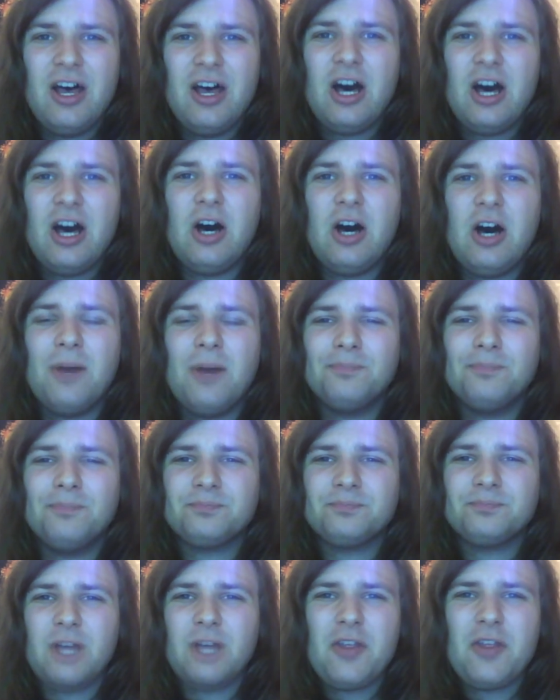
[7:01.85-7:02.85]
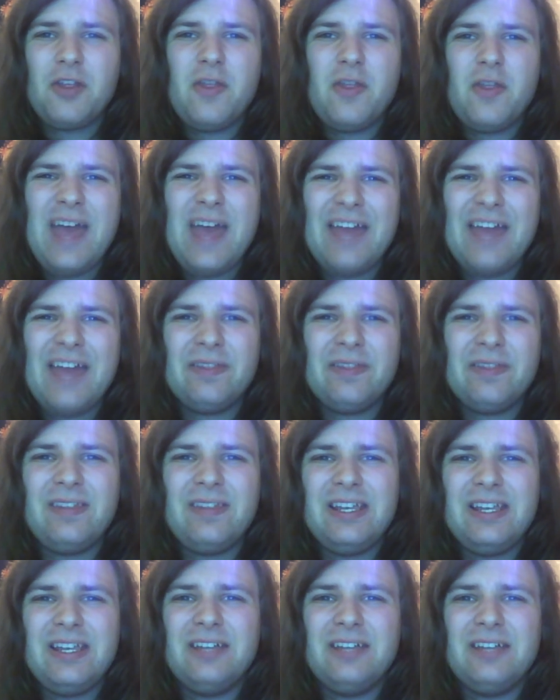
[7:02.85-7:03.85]
Other than that,
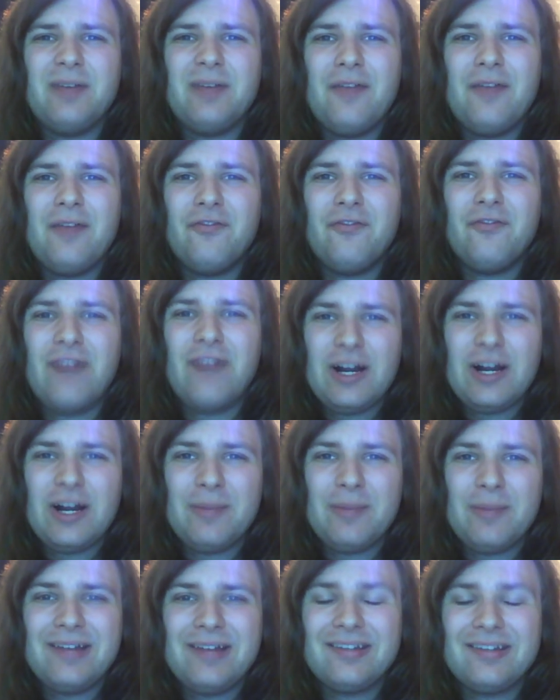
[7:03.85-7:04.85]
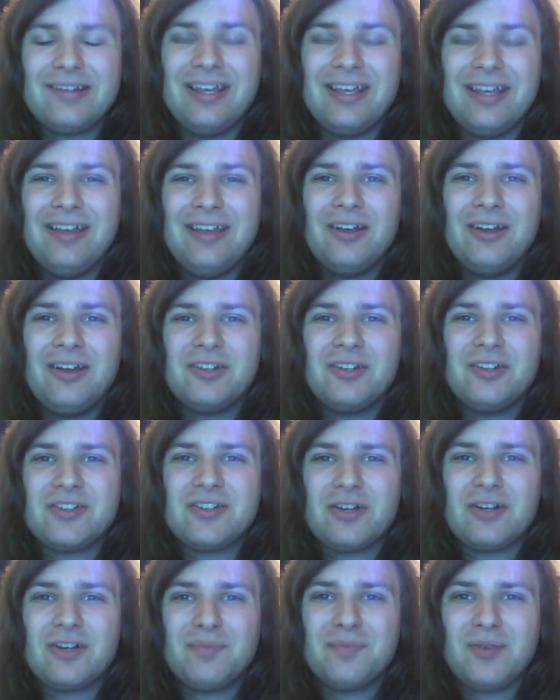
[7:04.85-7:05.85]
the environments
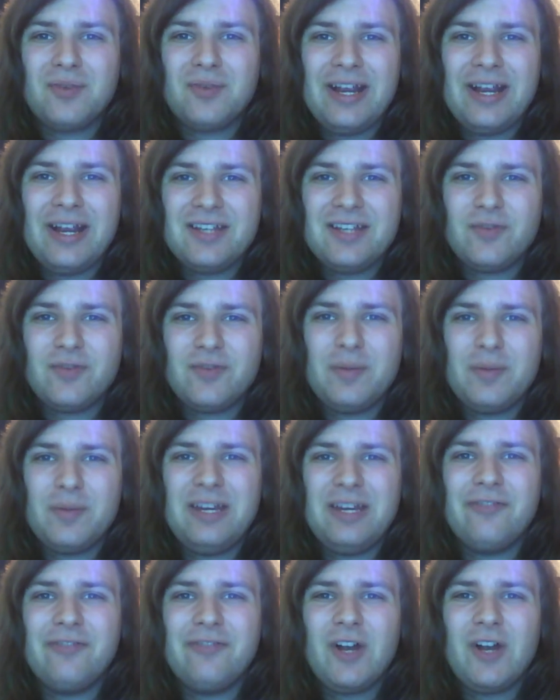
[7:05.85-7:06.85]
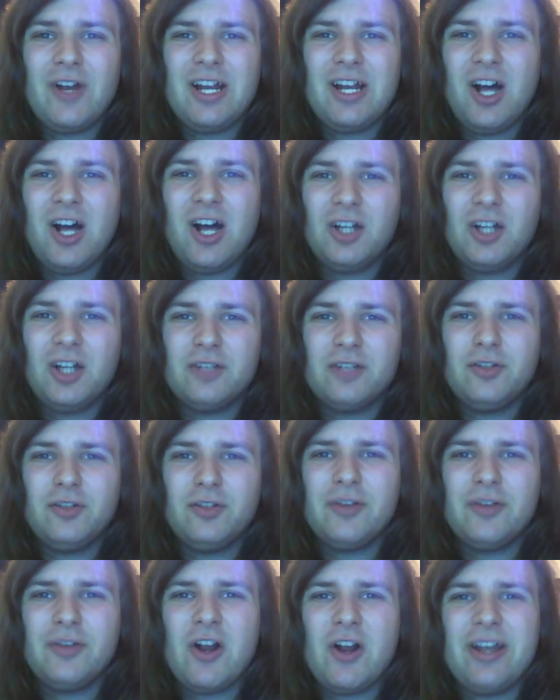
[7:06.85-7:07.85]
deserve praise for being very
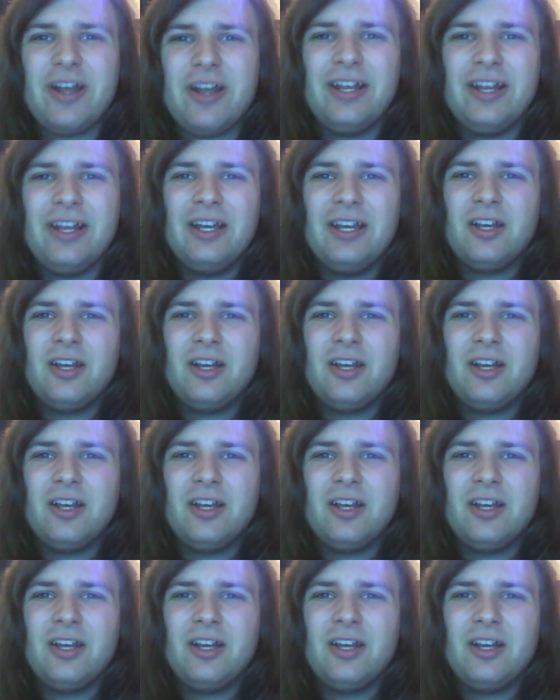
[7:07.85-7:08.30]
colorful, very